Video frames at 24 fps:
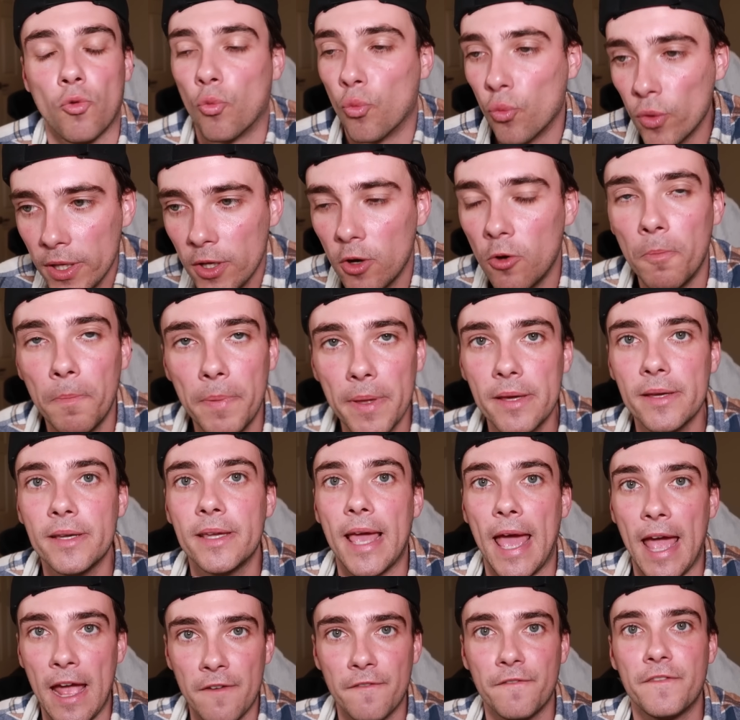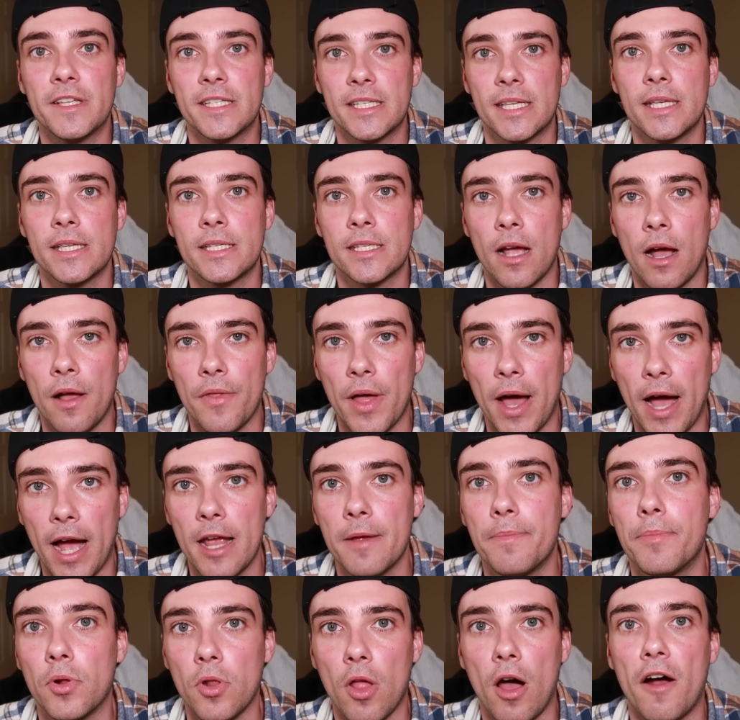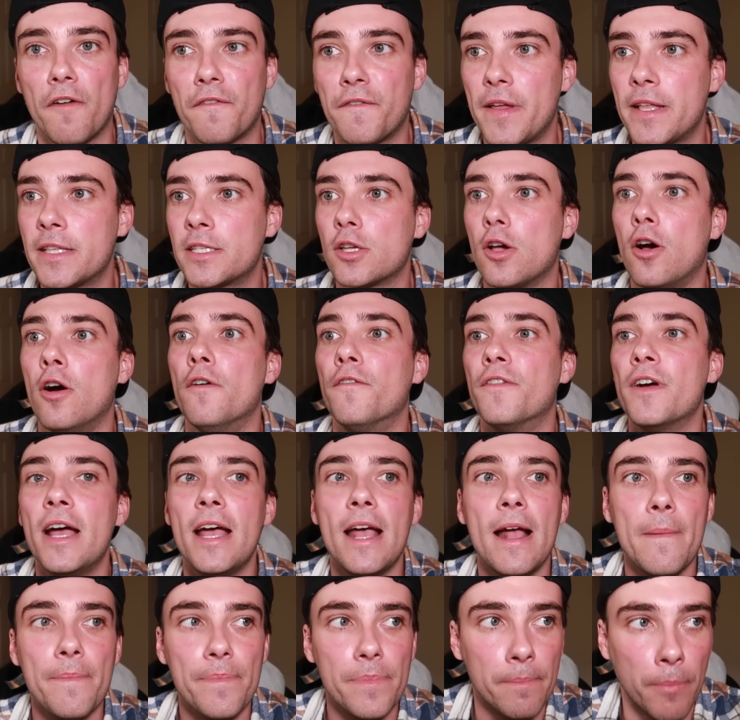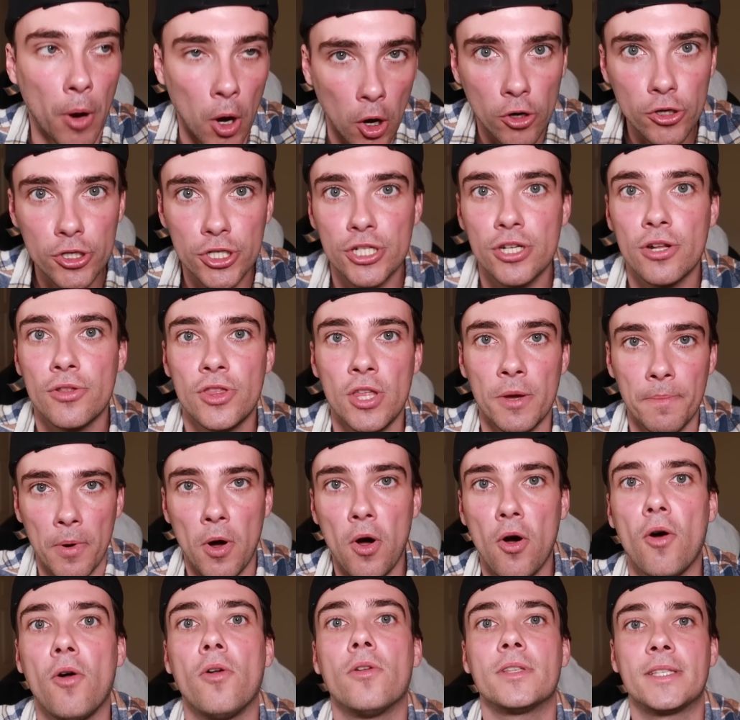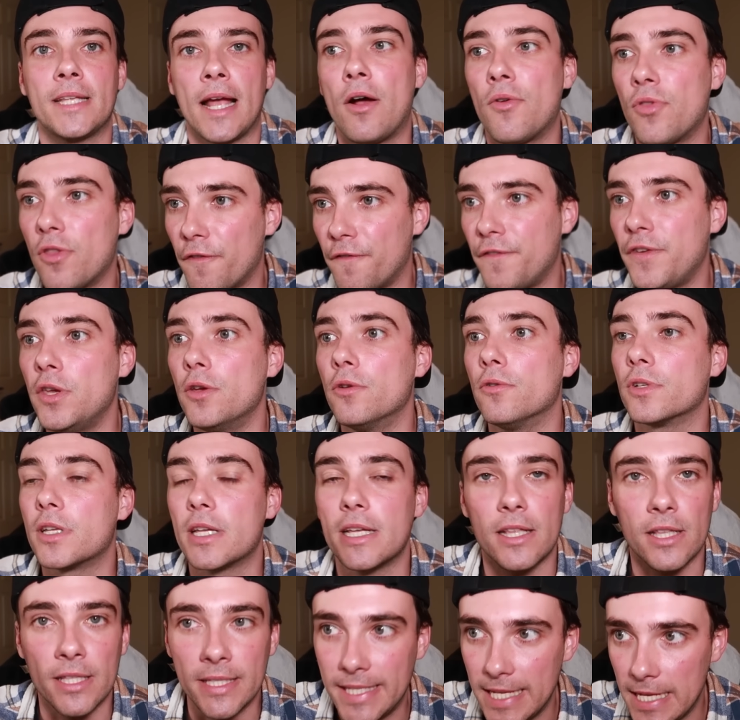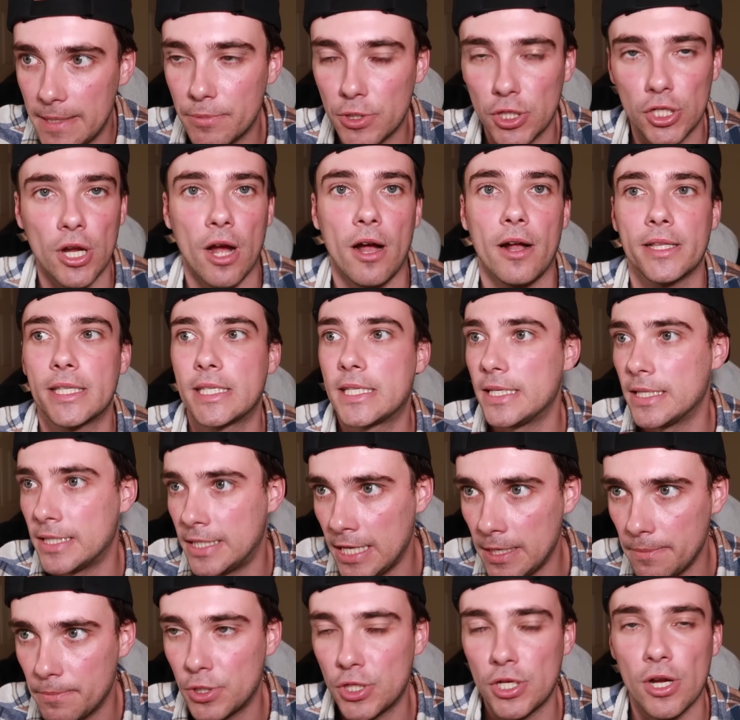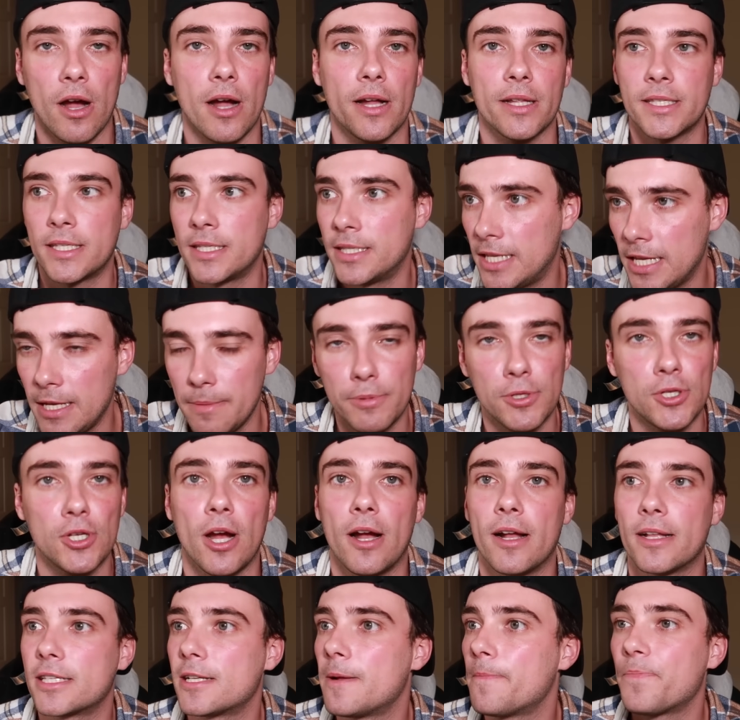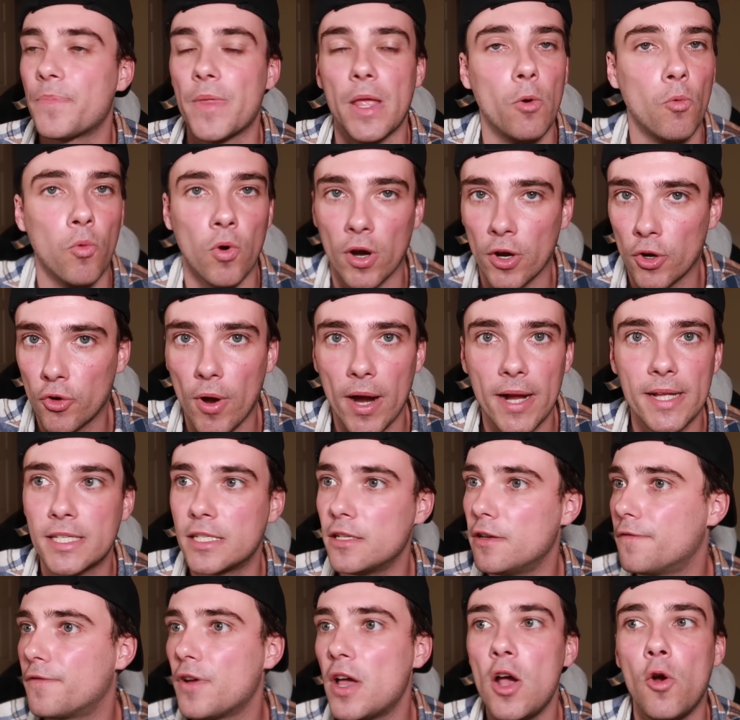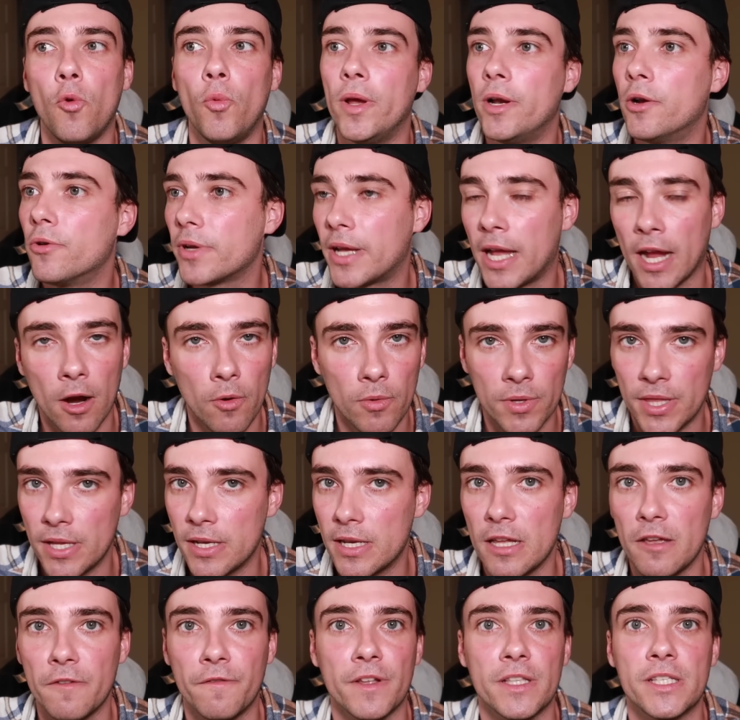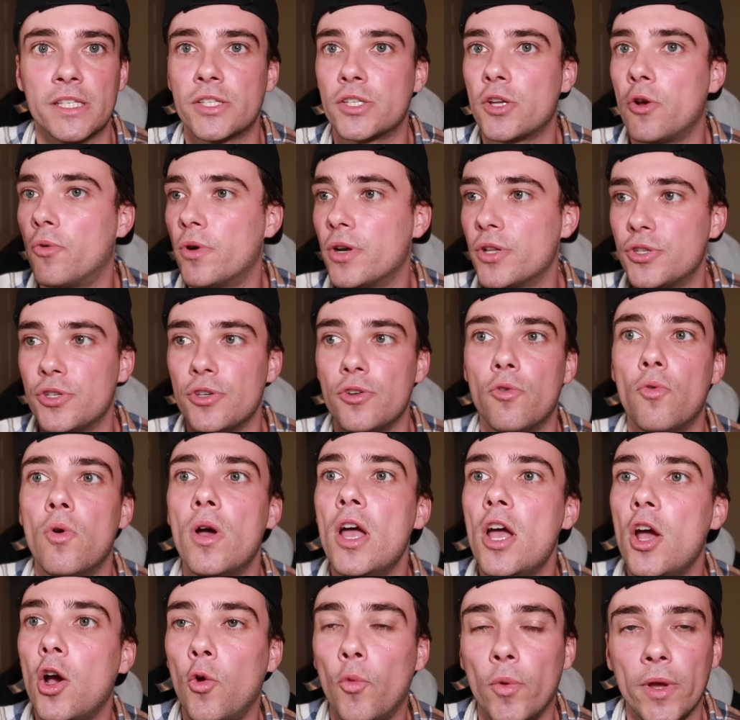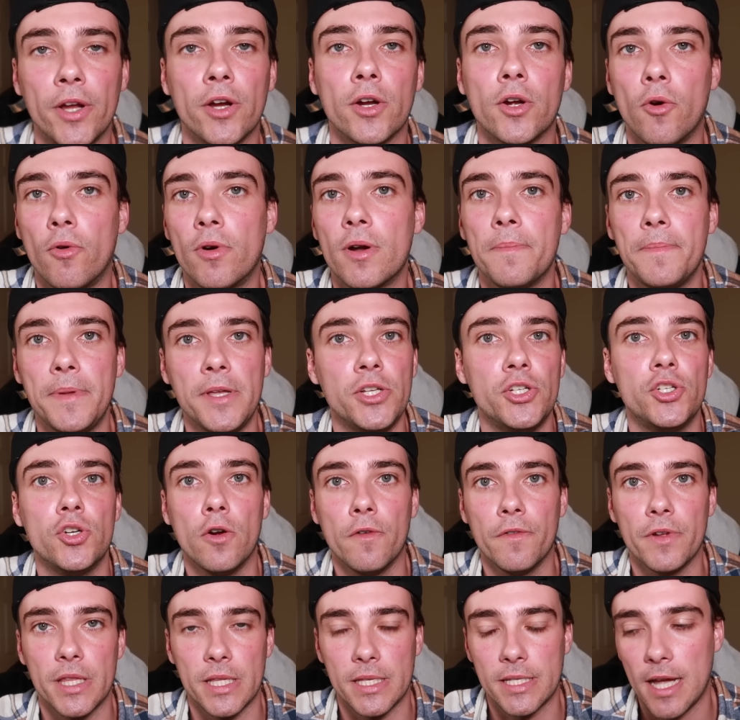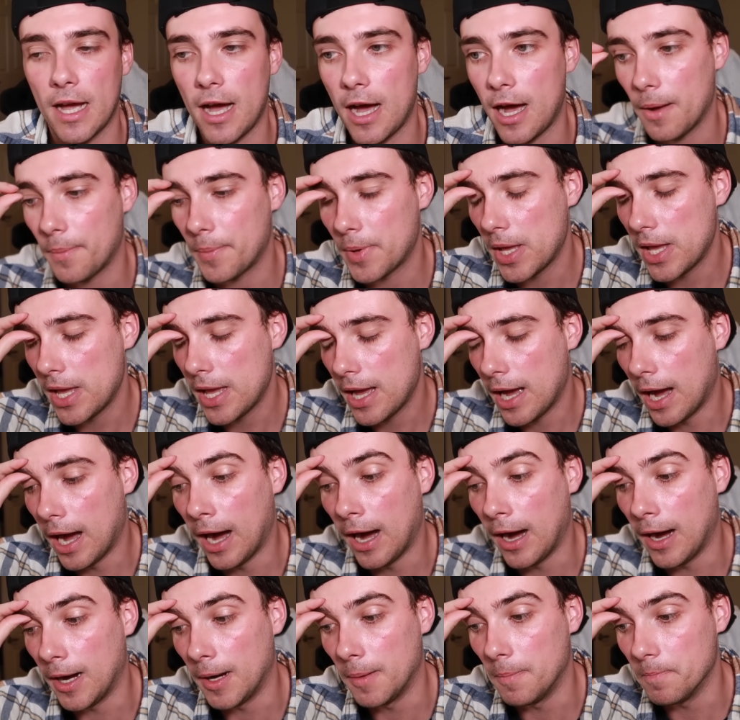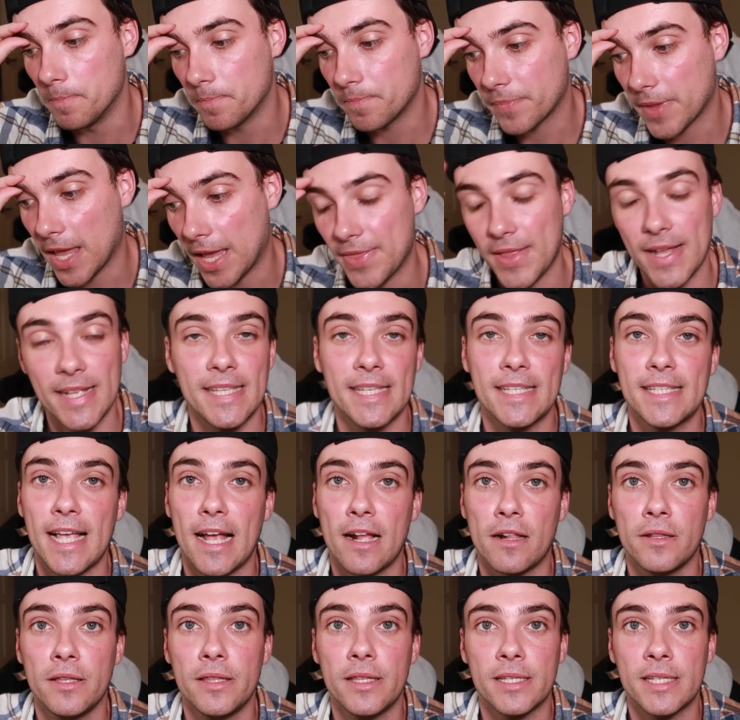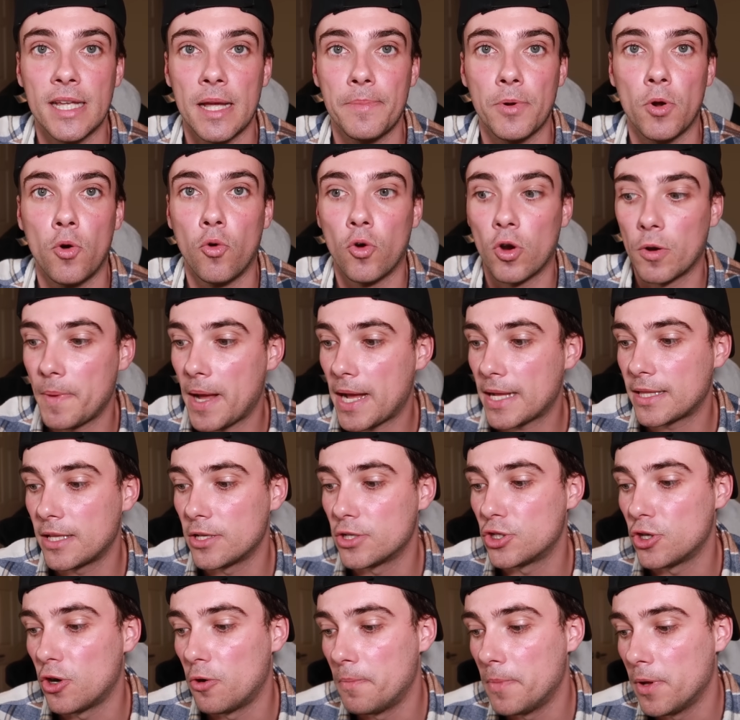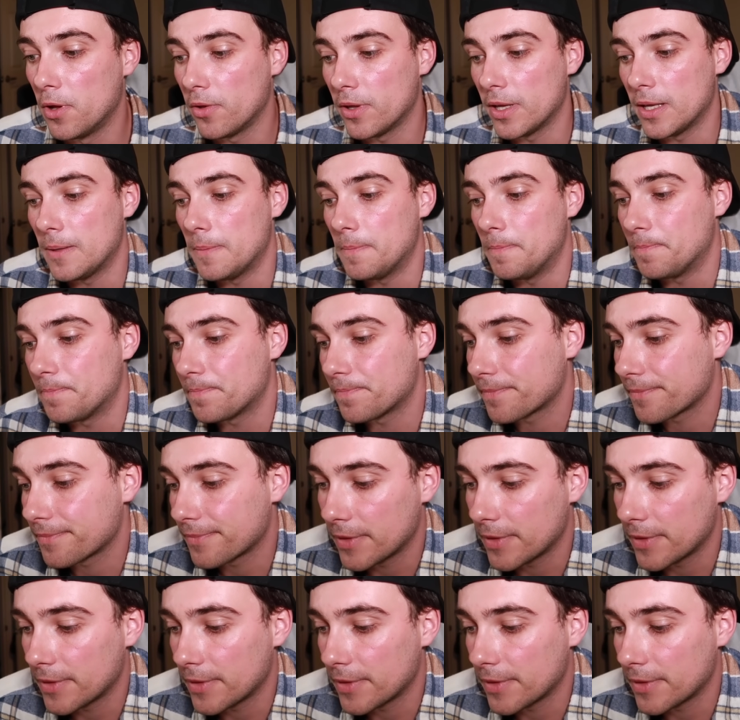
a real big emphasis on the hypo offense of push the ball down the field. Deep shots, deep shots, deep shots. We're aggressive. We don't care what the defense is going to do. We are going to beat you over the top. And that's exactly the type of quarterback that Joe Milton